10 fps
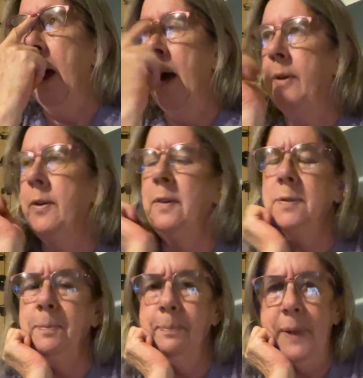So if
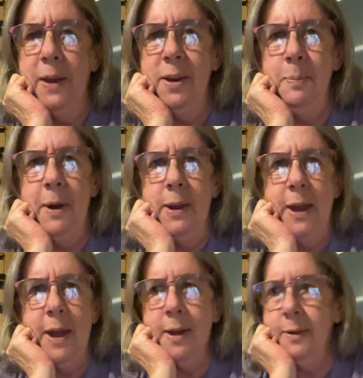anybody
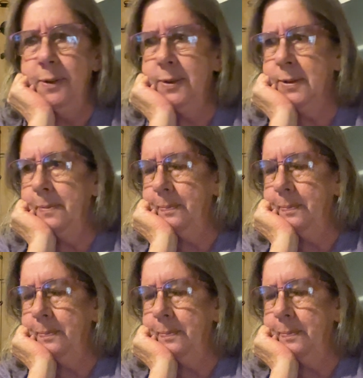has